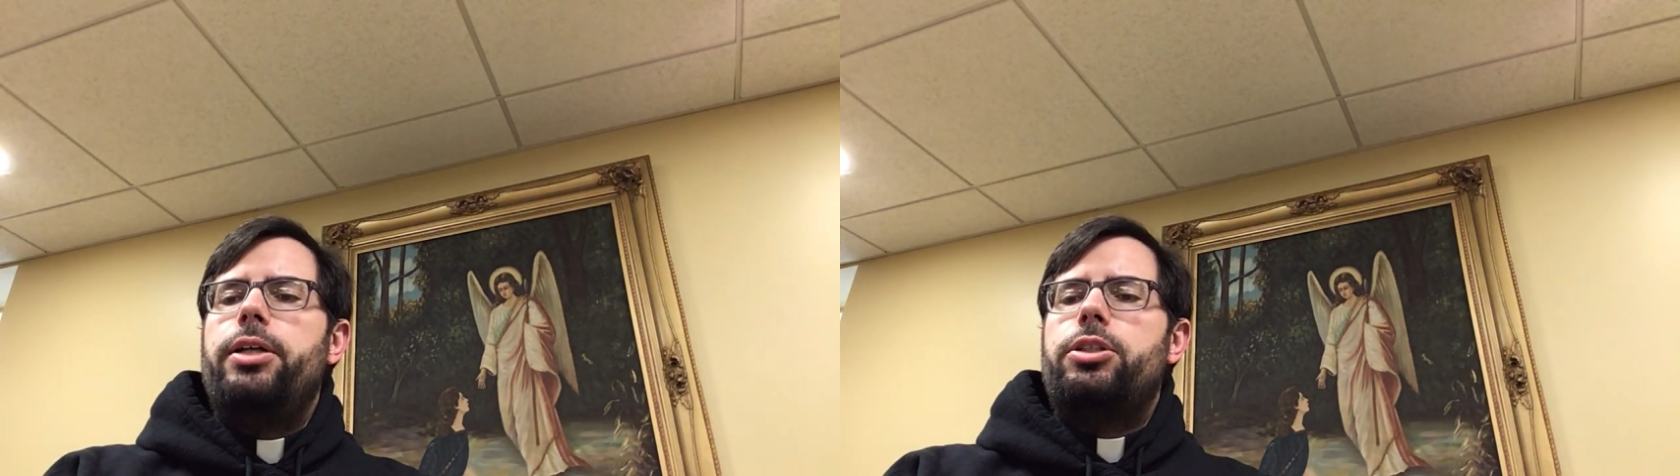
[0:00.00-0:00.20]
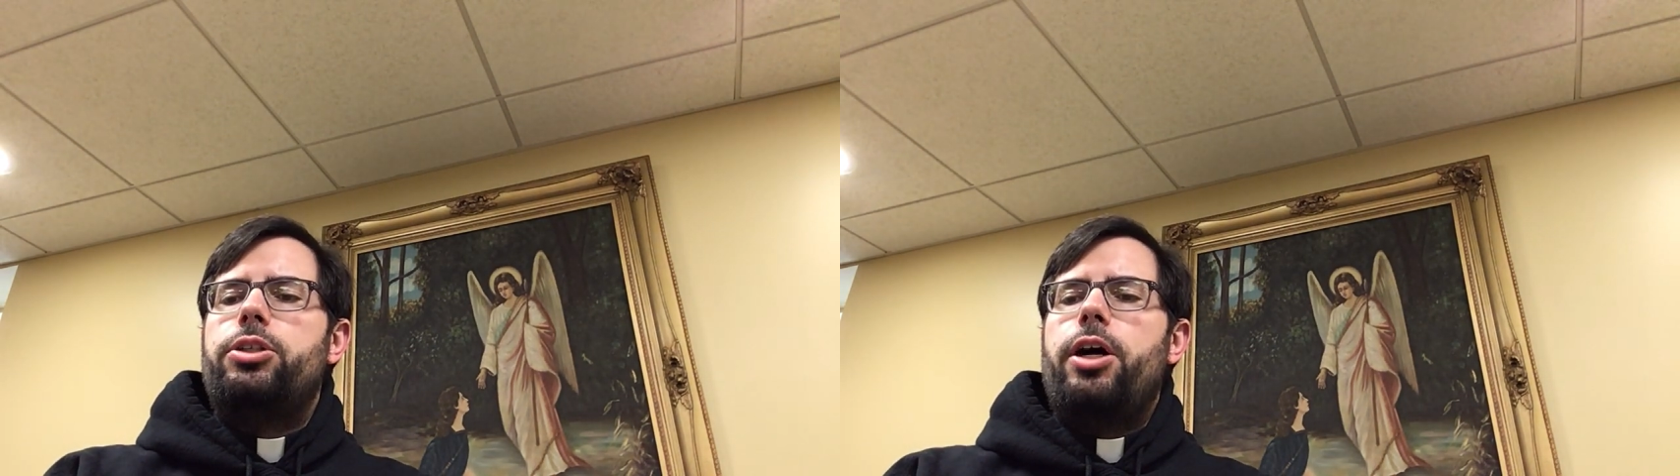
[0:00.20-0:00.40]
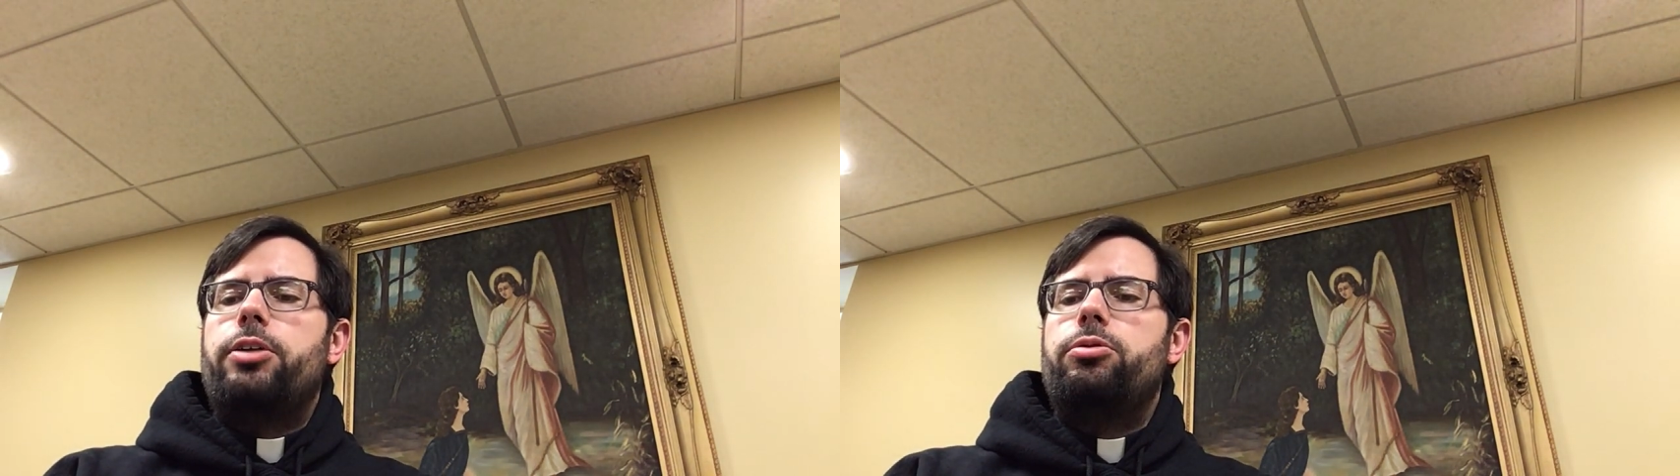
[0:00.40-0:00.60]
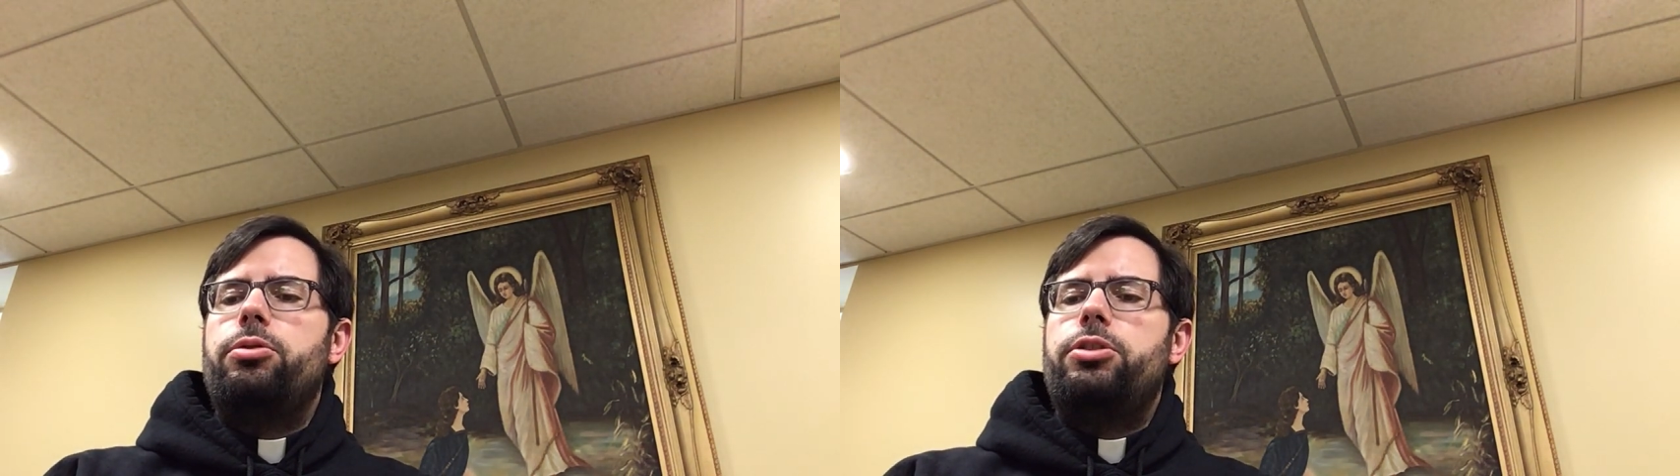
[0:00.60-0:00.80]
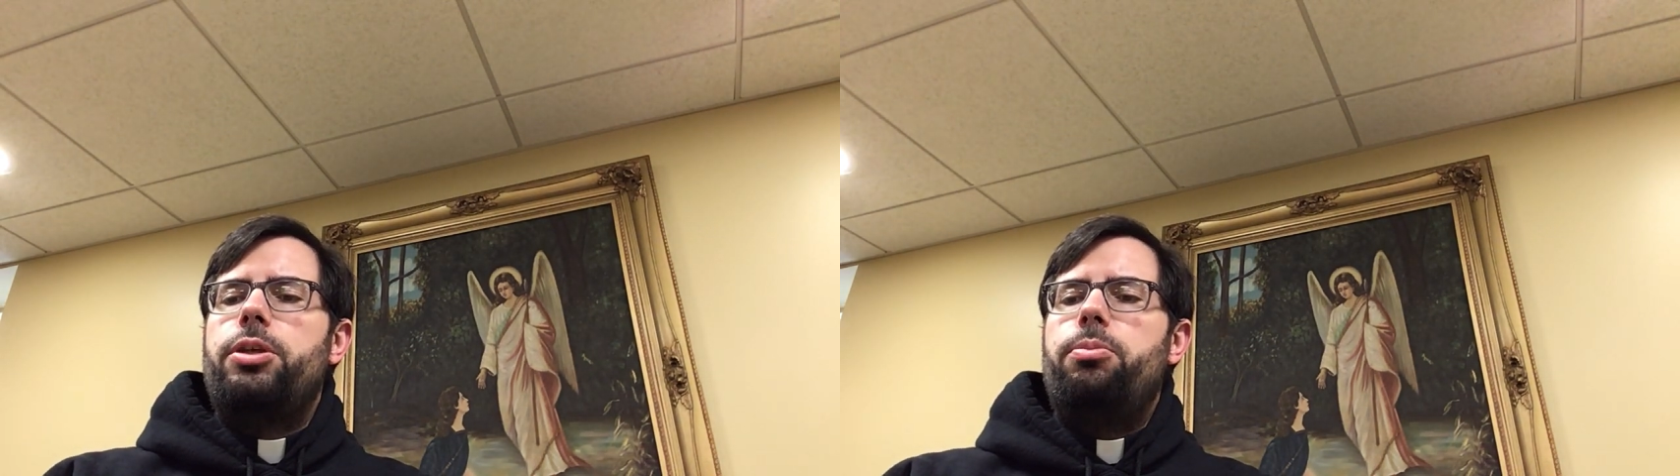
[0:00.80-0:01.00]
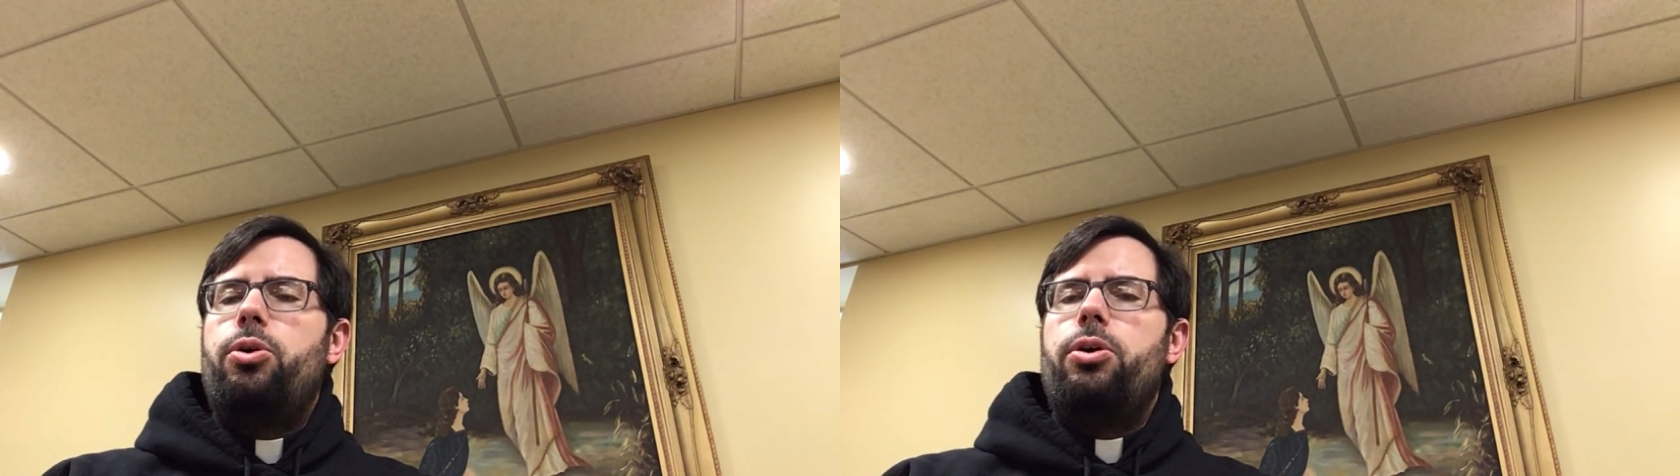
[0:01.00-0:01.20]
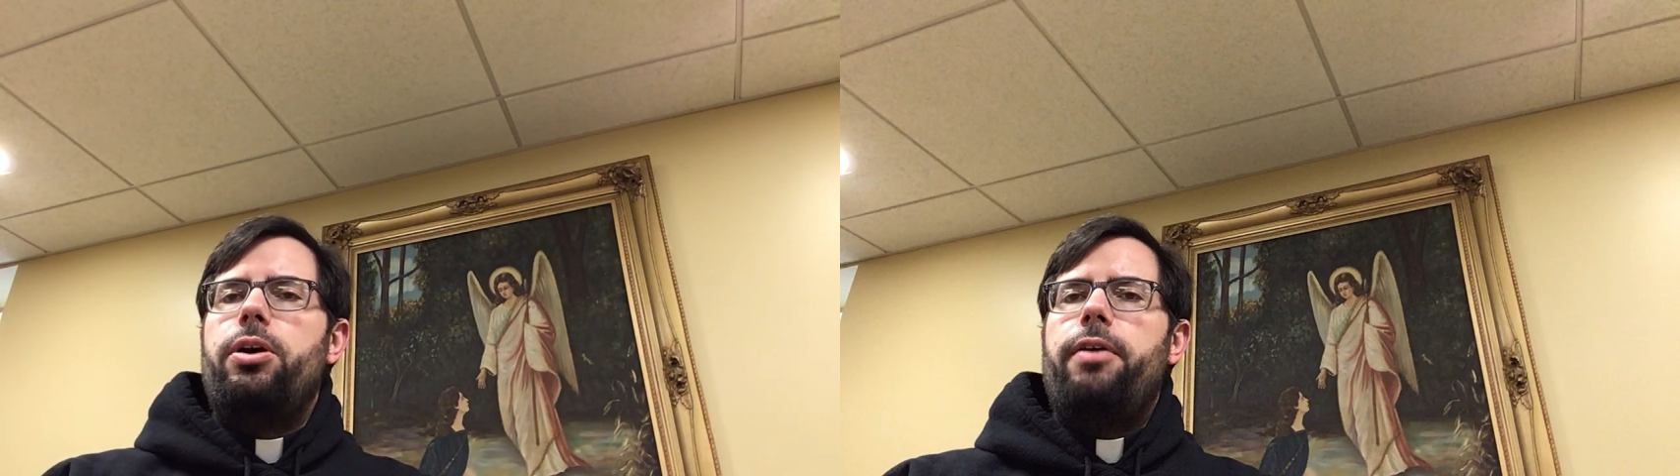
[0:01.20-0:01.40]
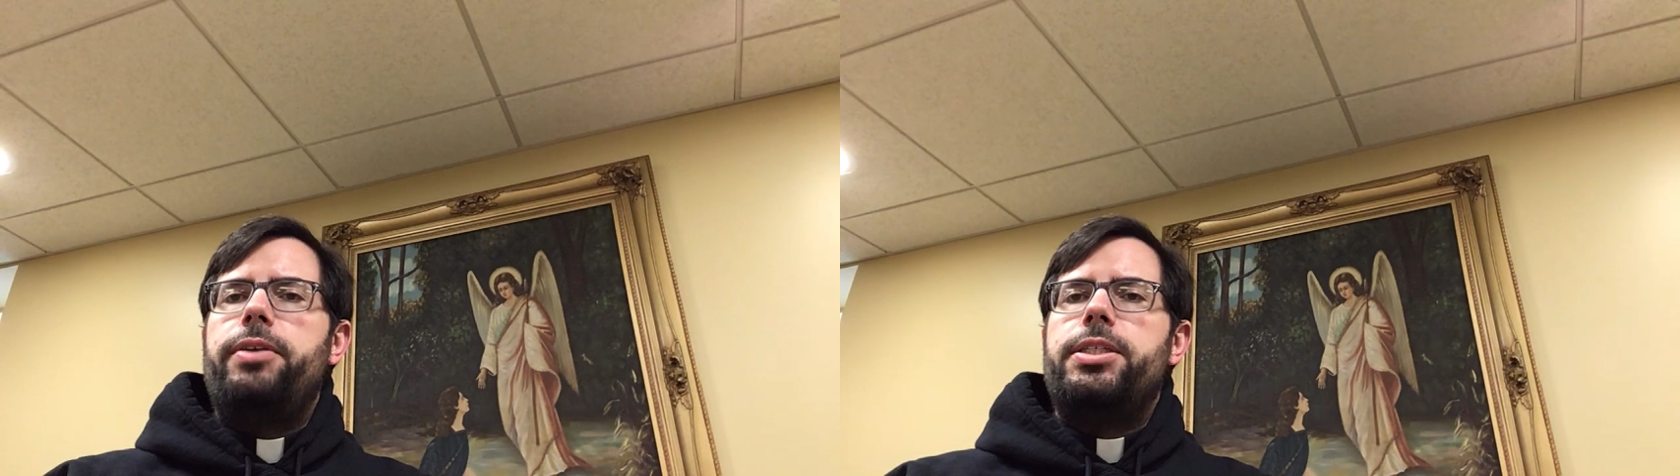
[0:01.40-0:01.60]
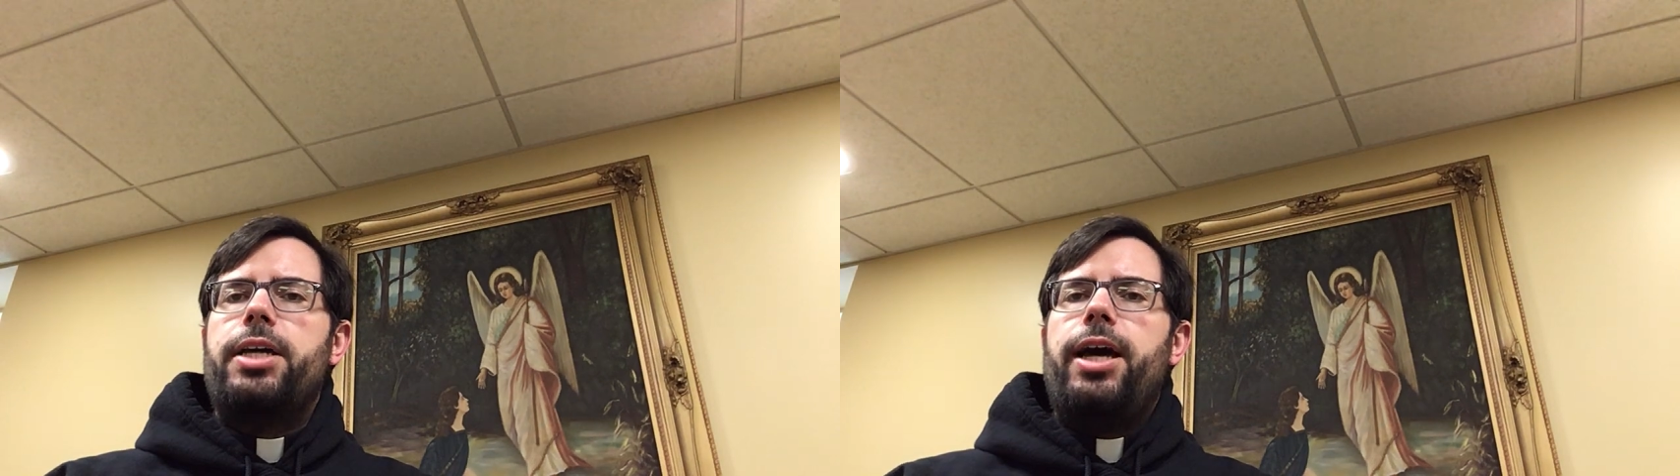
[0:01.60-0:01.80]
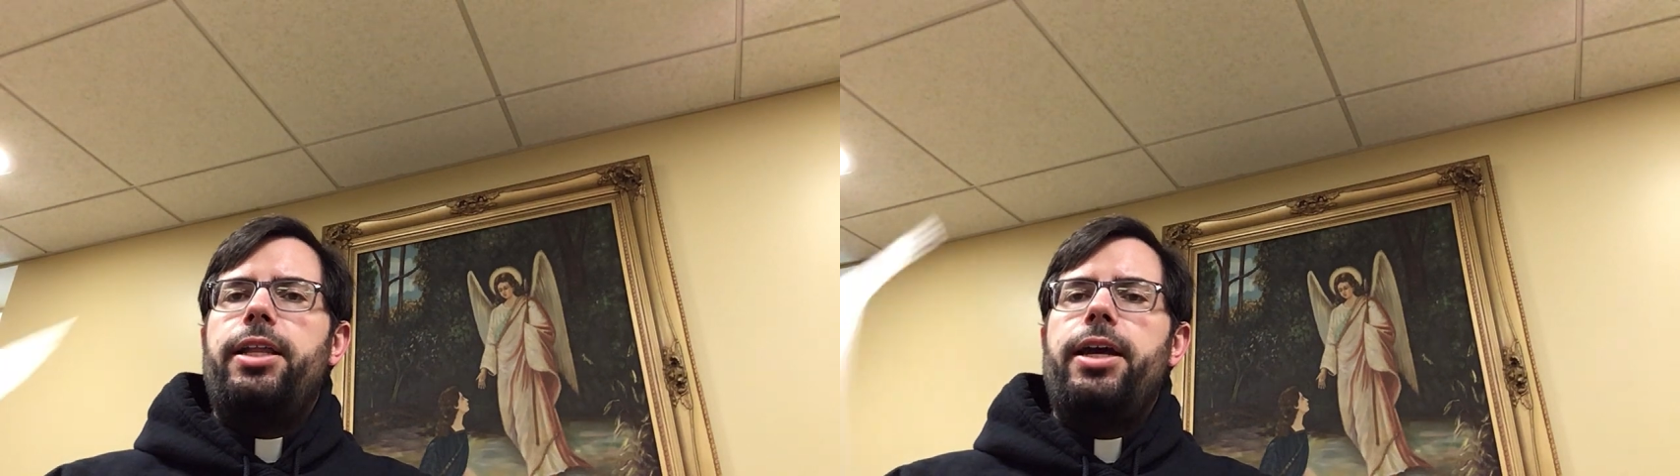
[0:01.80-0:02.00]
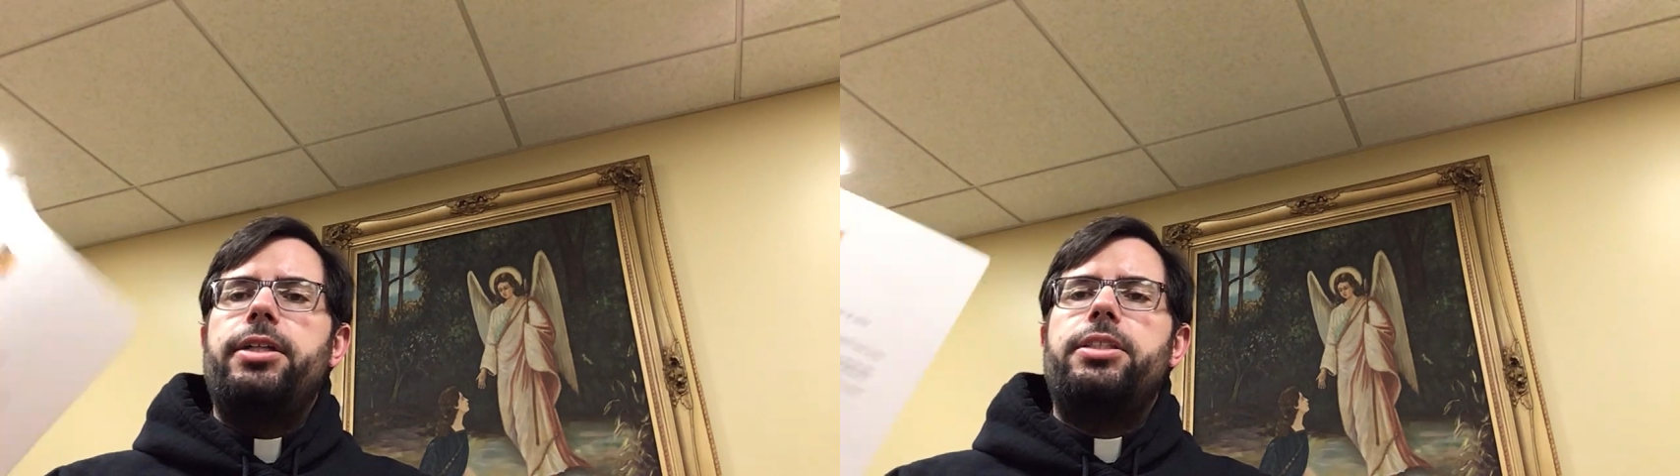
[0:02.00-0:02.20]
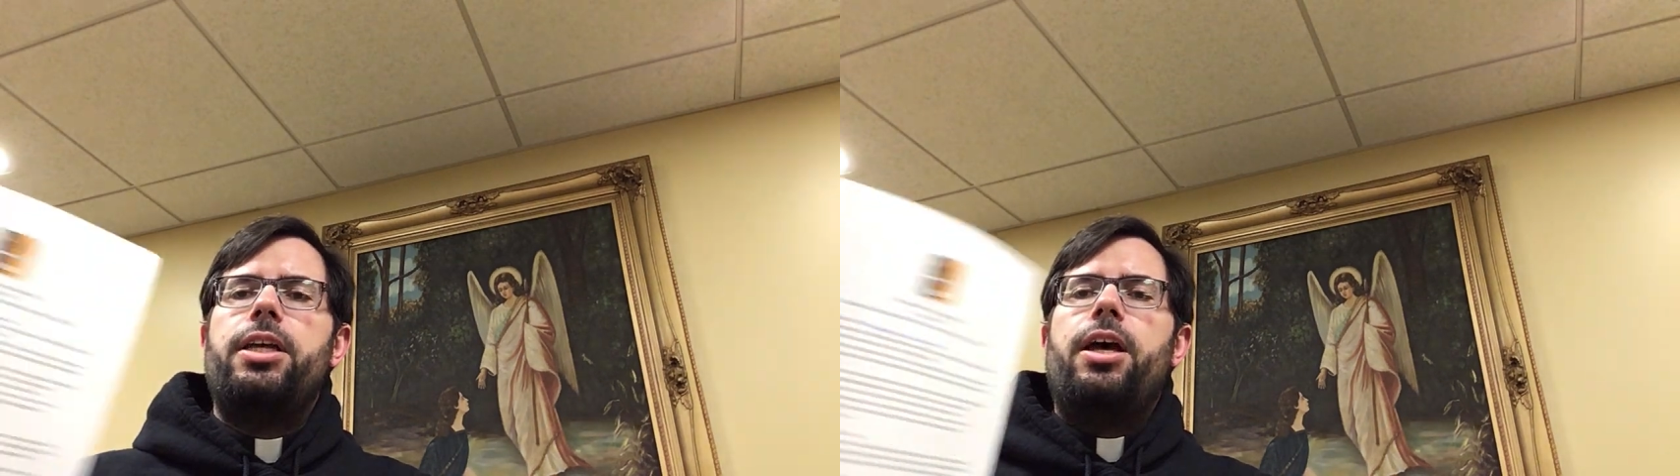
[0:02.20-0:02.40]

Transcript: to talk through some more of these guidelines.